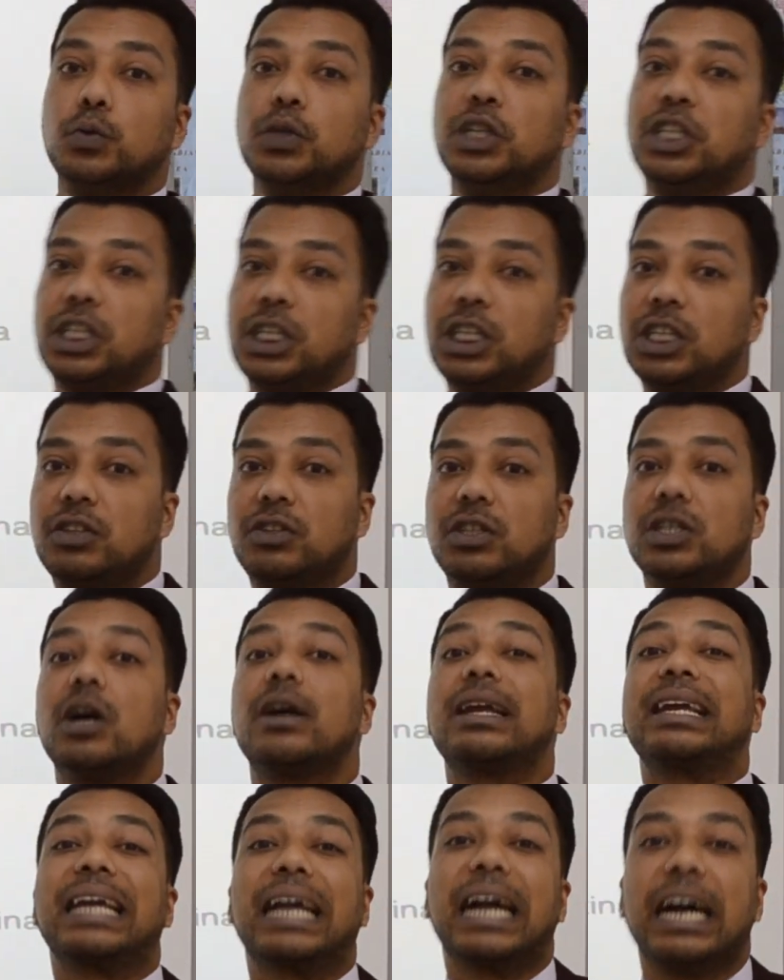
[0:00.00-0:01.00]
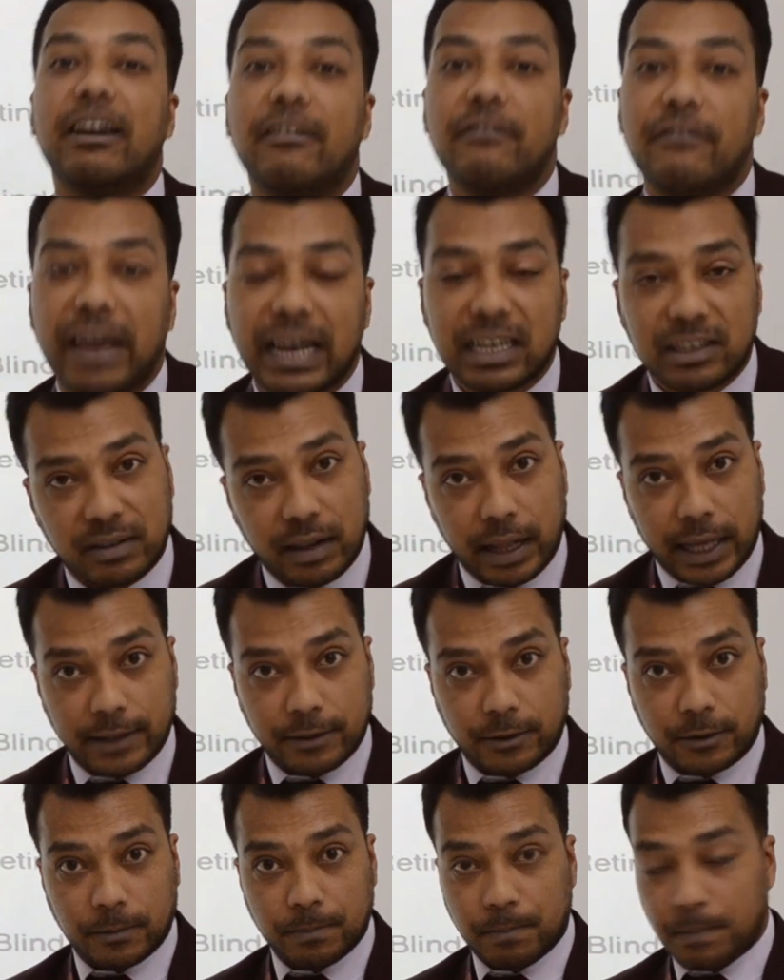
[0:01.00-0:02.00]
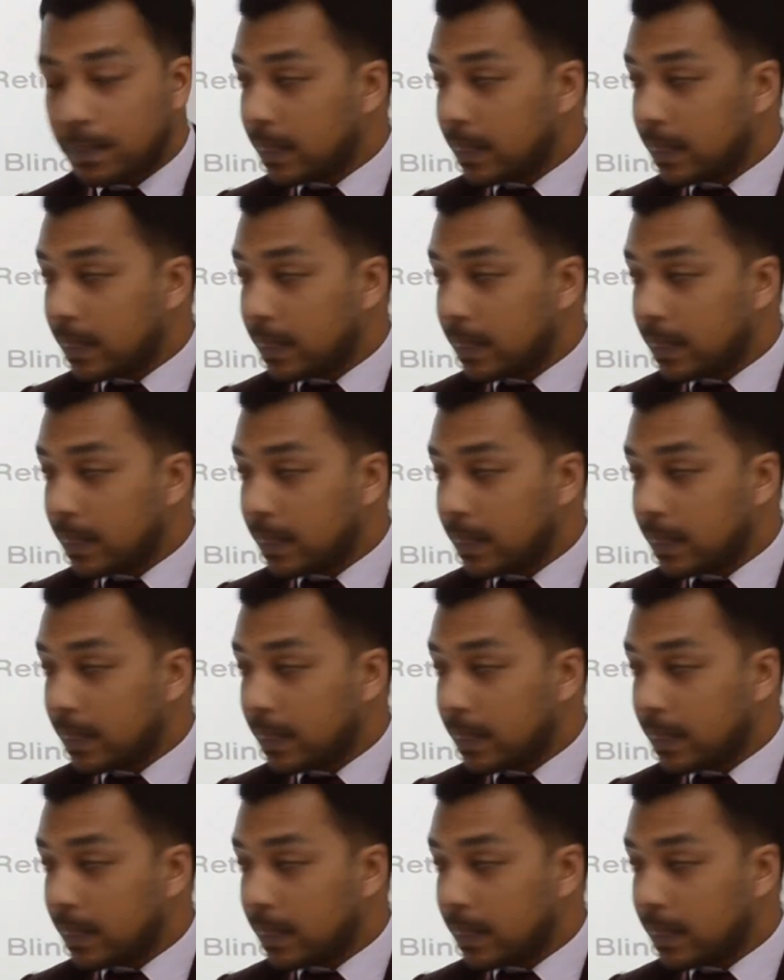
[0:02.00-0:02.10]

which is your convex lens.